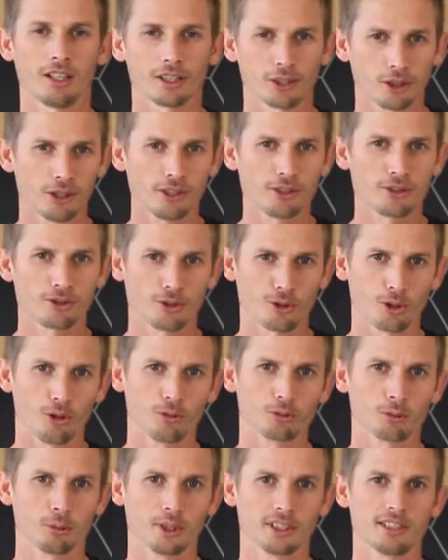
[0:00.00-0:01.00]
Hi guys,
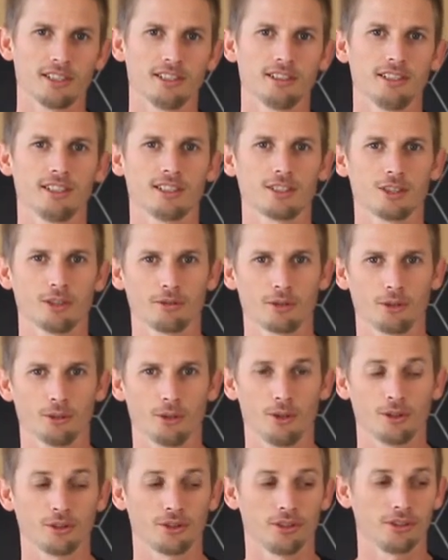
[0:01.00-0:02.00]
Joel from Artistic Coffee
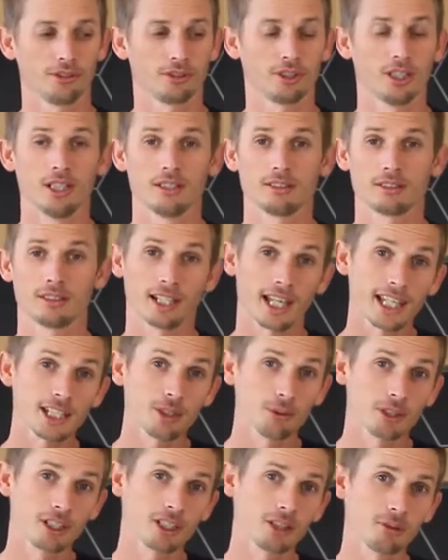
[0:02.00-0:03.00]
Roasters.
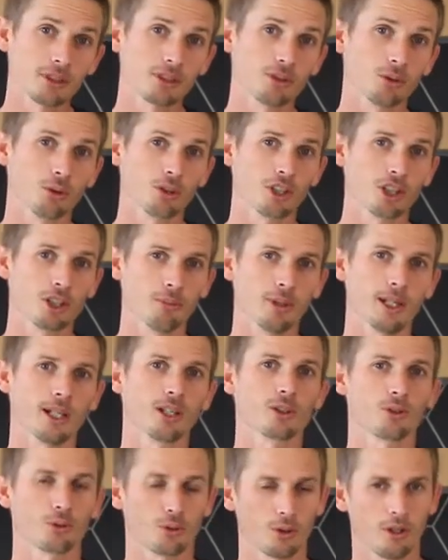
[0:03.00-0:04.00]
Today we're going to be talking
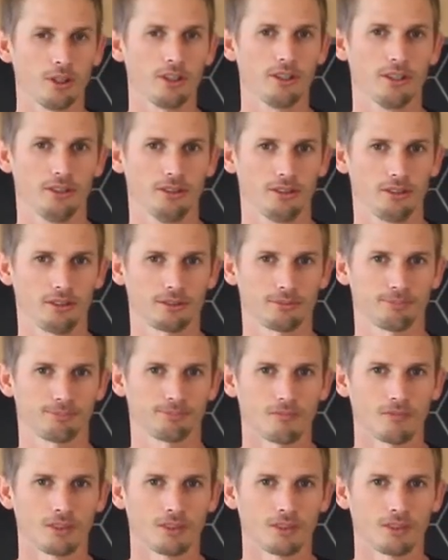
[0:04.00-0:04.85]
about grinders.